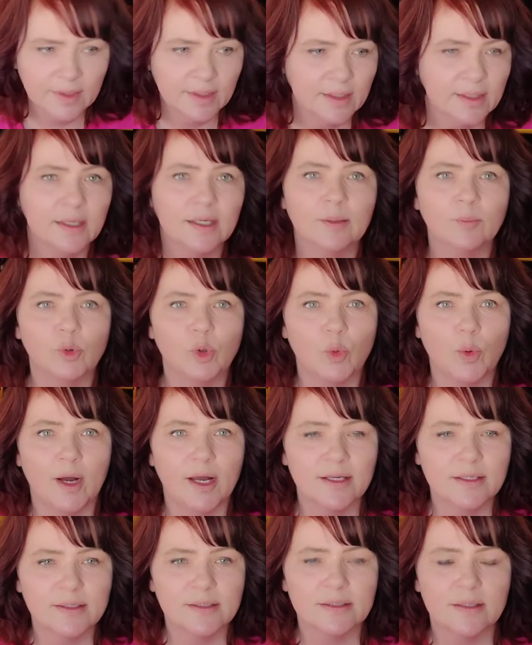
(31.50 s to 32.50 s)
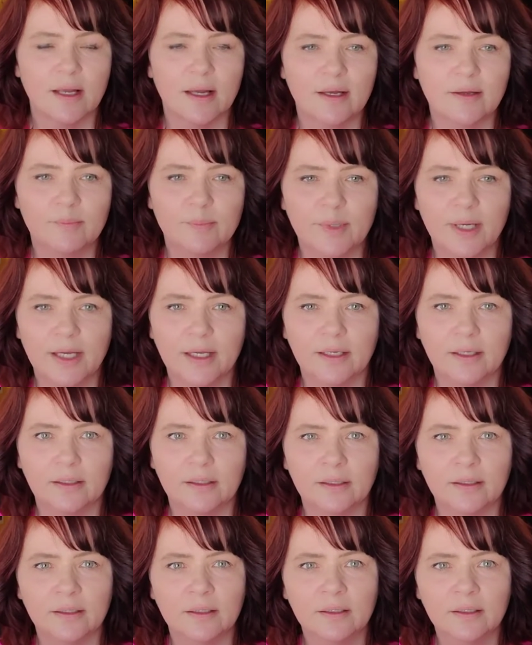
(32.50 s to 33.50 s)
Camera-wise, I've
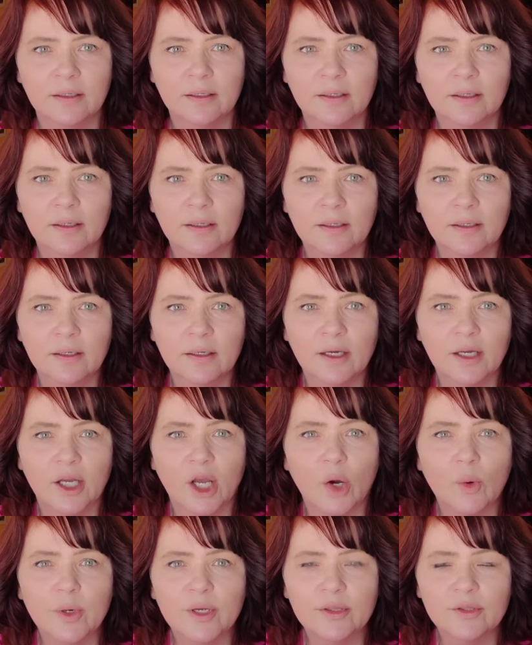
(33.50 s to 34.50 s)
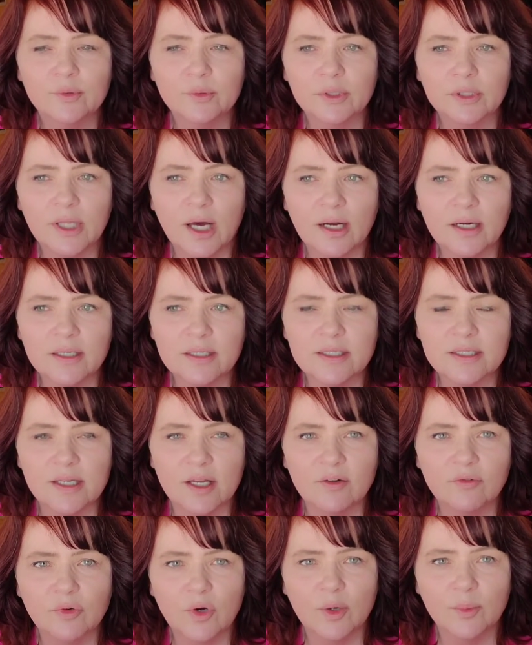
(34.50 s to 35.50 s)
been going through a lot of
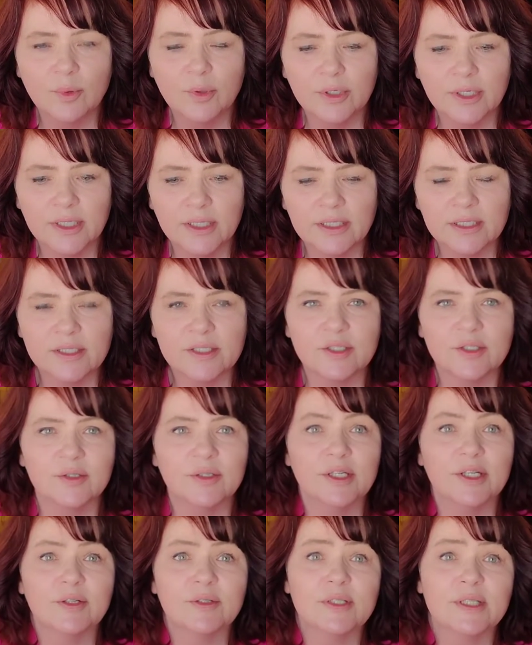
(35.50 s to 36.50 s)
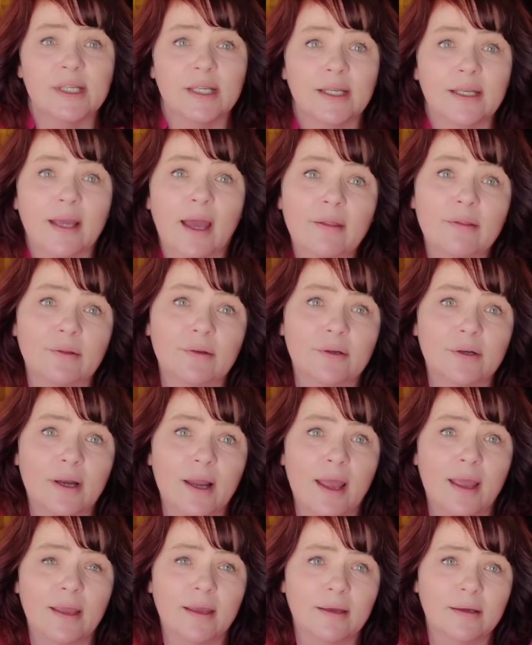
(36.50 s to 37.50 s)
stuff while putting the studio
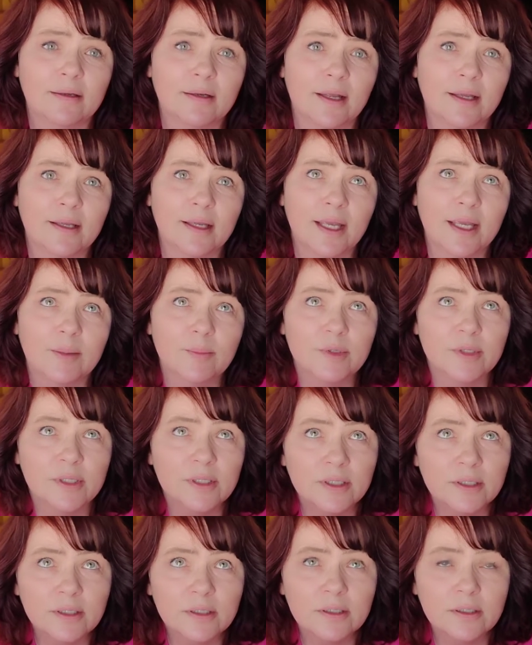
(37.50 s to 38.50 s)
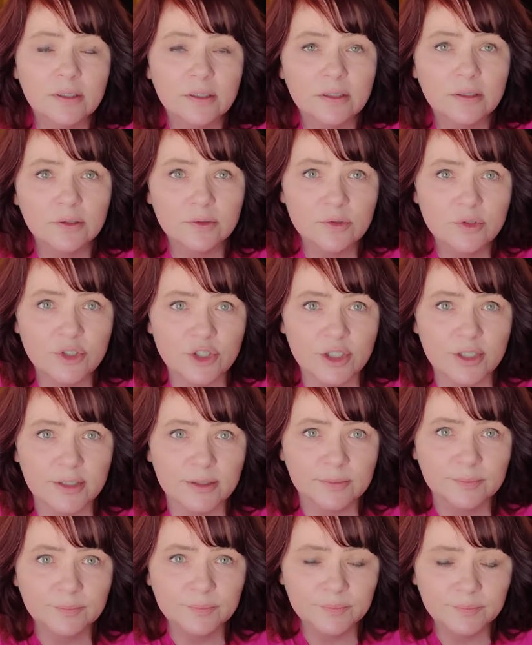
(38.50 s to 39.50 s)
together, and I came to the
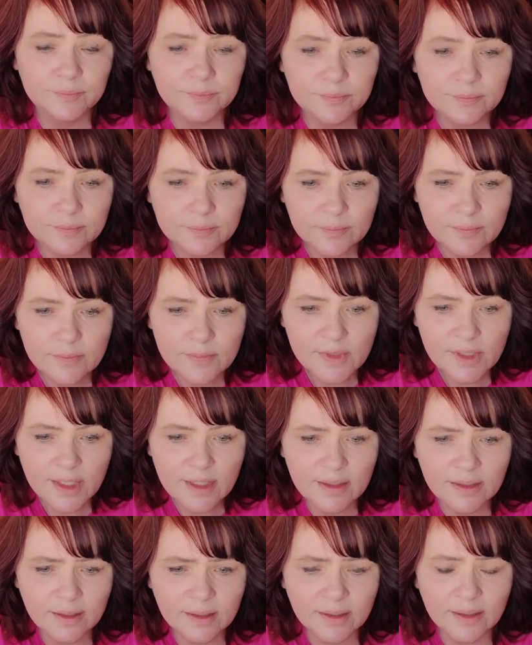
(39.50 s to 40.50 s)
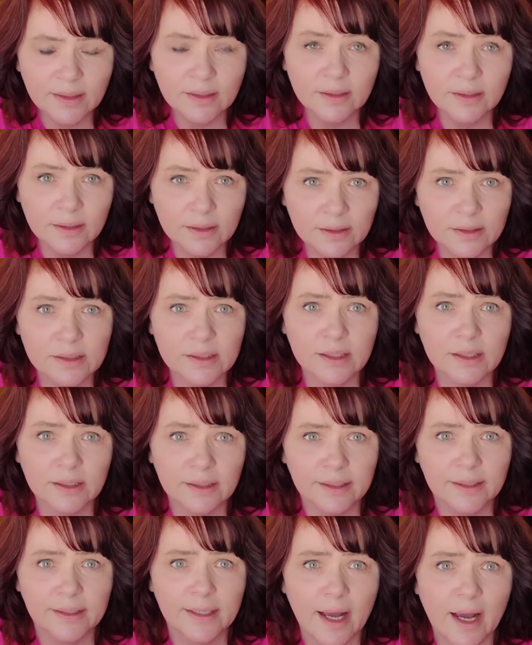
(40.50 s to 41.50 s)
conclusion that I needed to
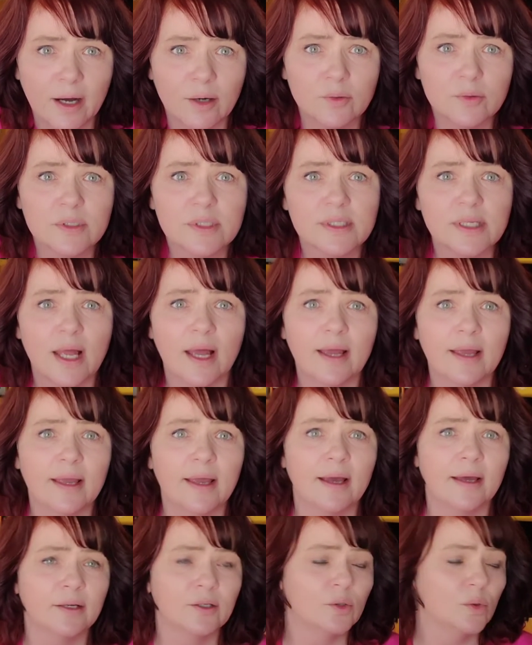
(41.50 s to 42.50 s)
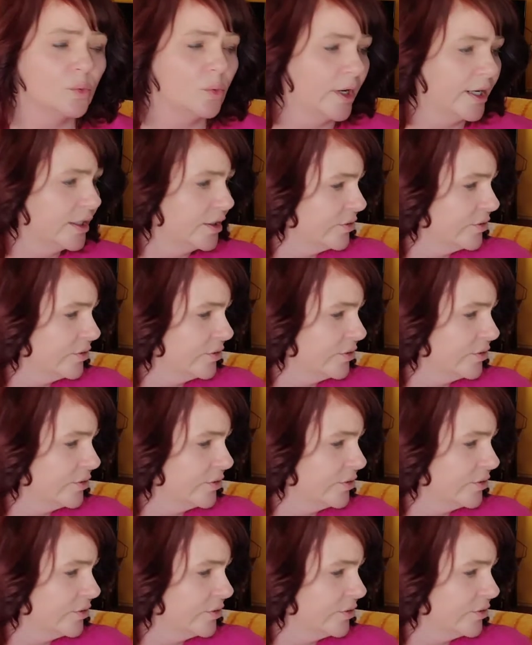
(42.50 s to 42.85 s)
clean house. I had quite a